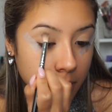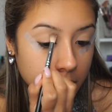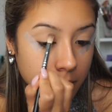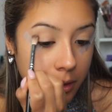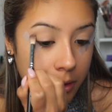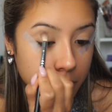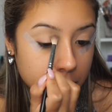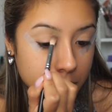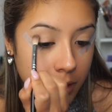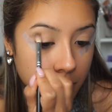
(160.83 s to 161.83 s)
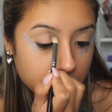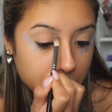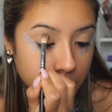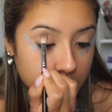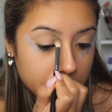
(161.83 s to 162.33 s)
And then just kind of
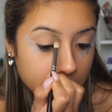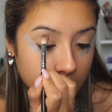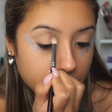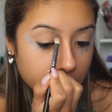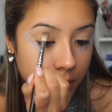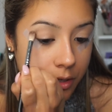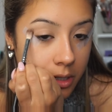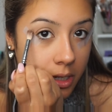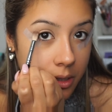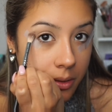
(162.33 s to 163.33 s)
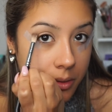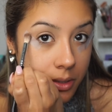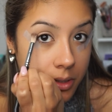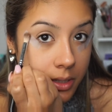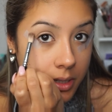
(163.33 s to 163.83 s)
wing that out as you get
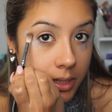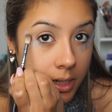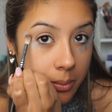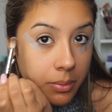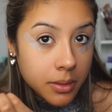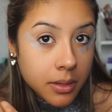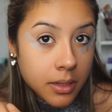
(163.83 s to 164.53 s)
closer to the tape.